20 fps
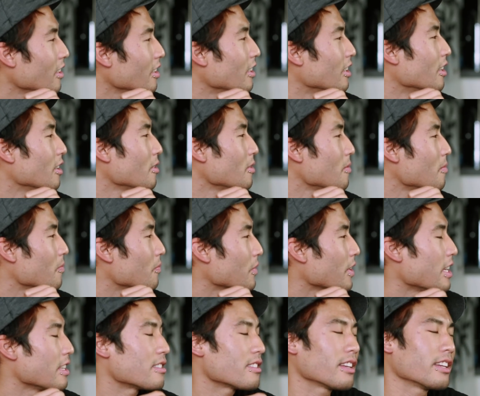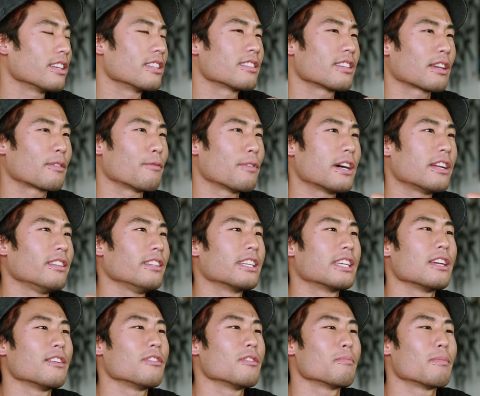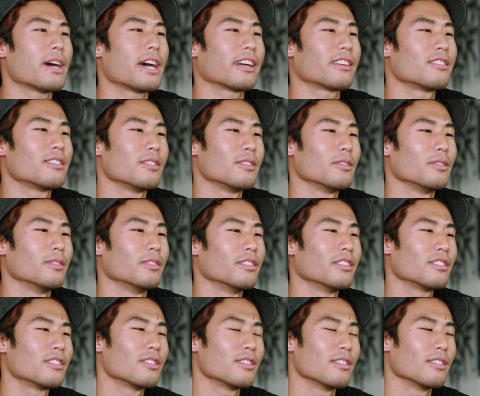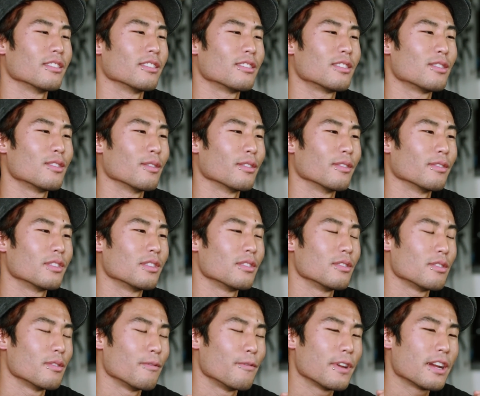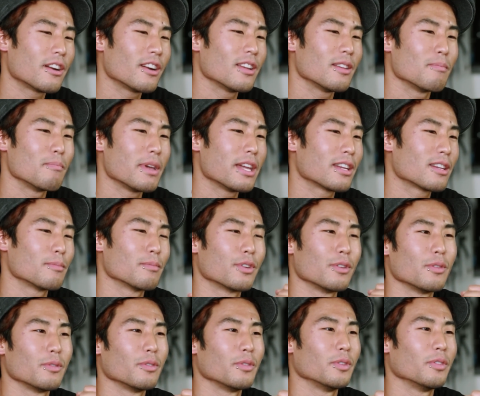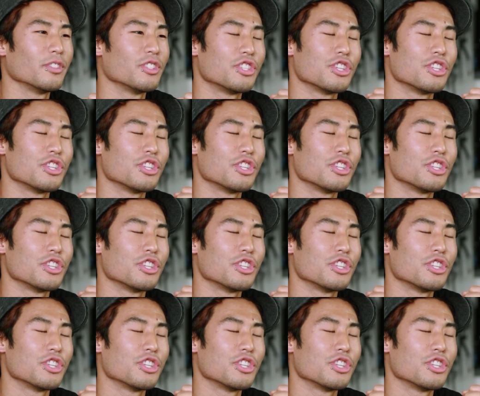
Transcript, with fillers: you know. It's like it's like finally giving back to to the to the to the very makeup guru